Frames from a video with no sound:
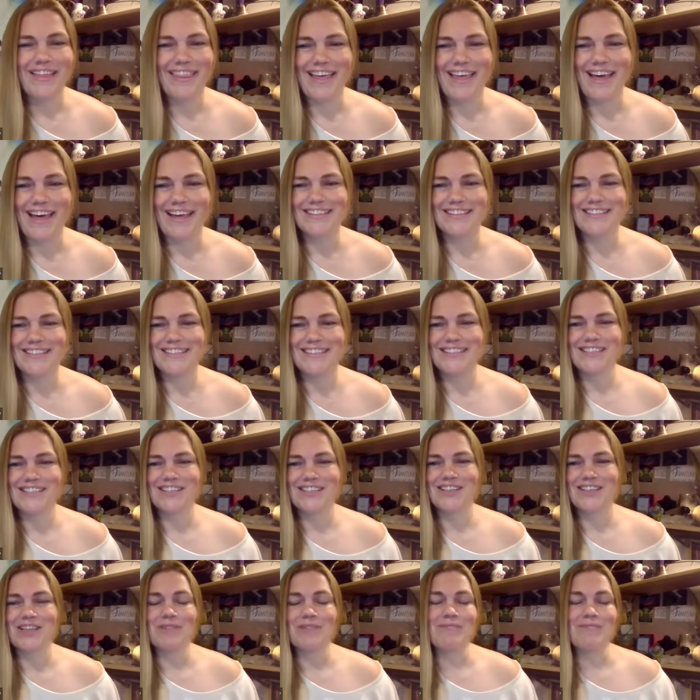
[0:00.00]
that
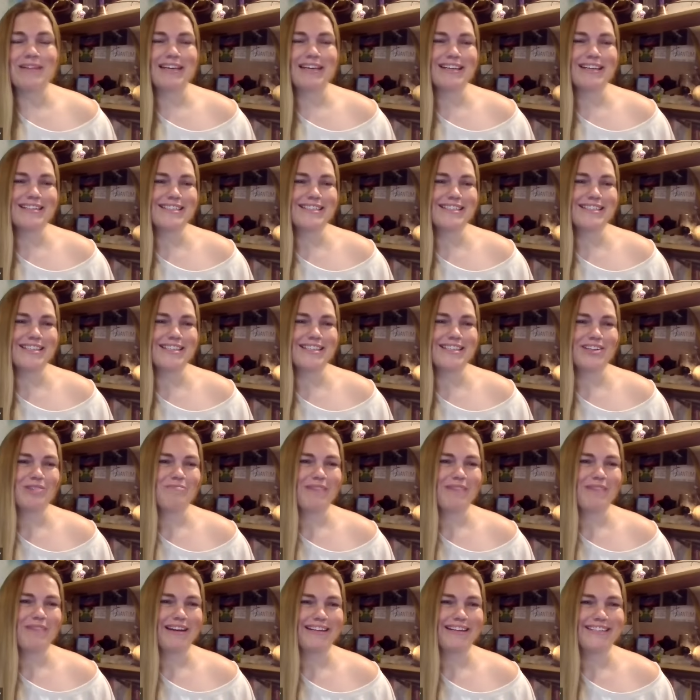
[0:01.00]
can be considered
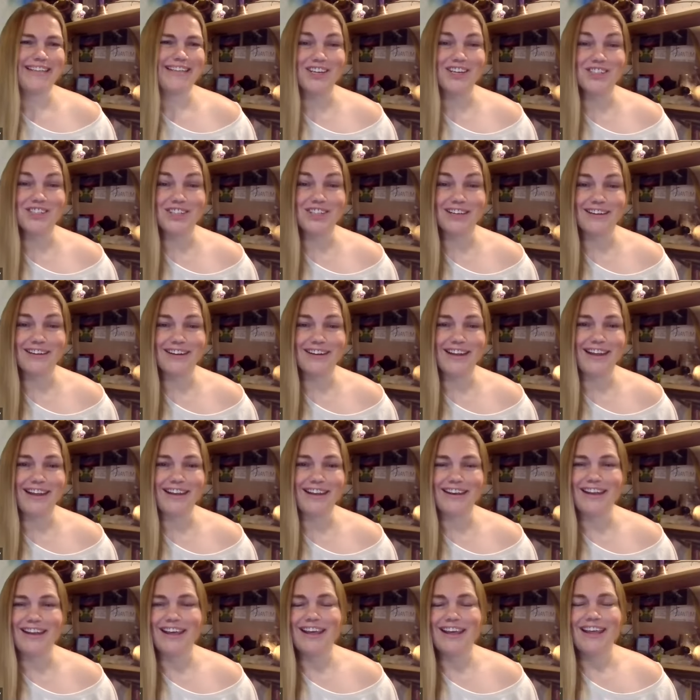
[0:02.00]
meditation,
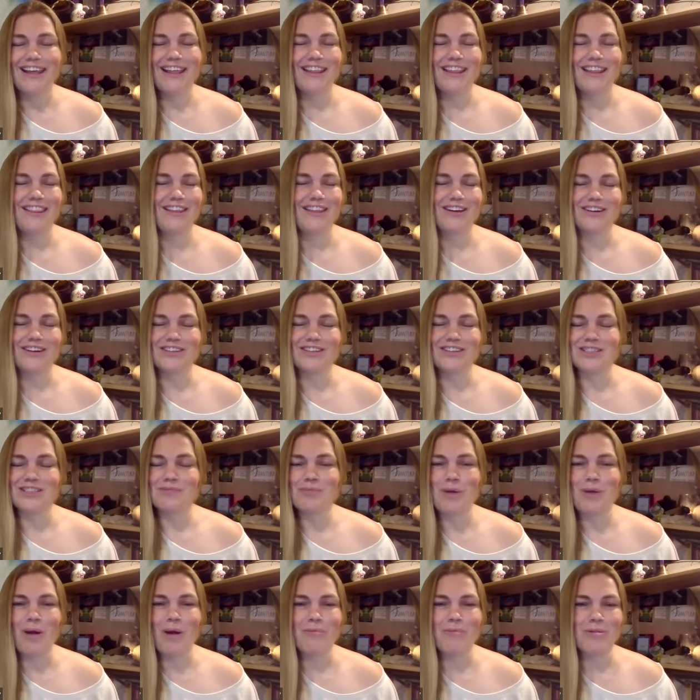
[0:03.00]
and there's
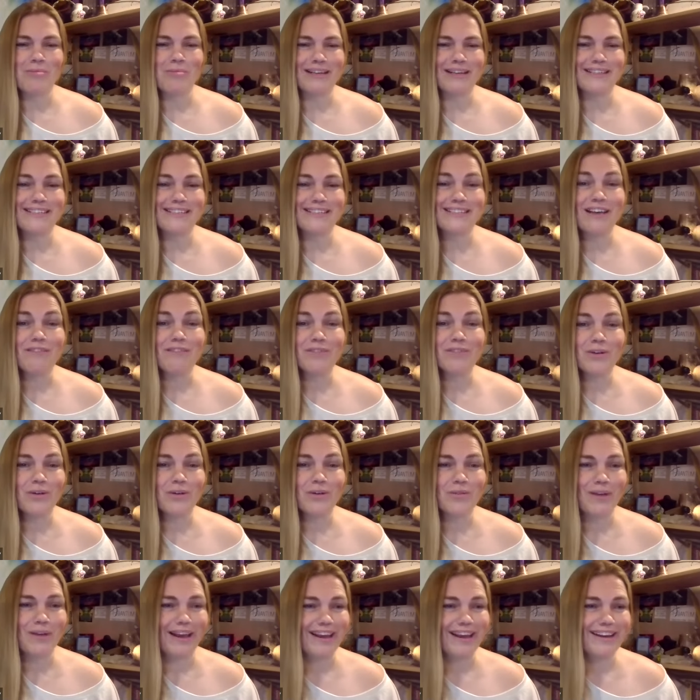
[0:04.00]
probably
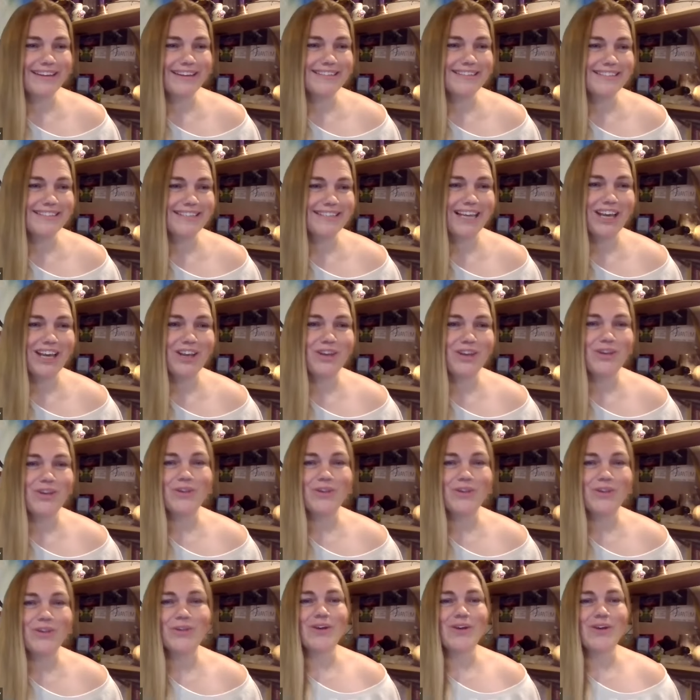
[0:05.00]
several ways that
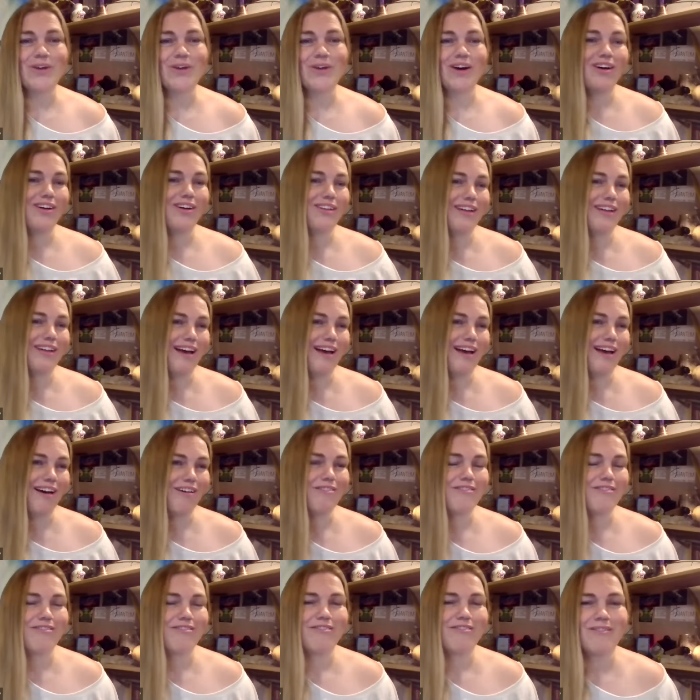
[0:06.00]
you all
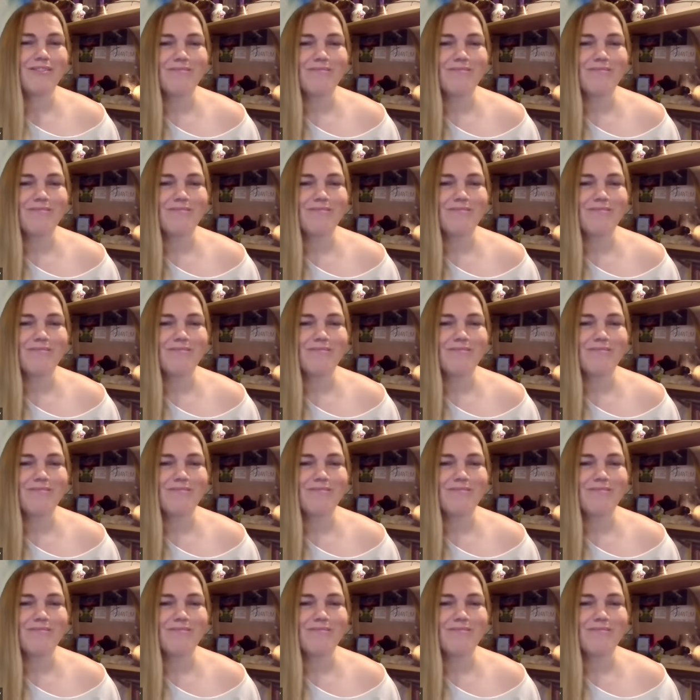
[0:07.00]
have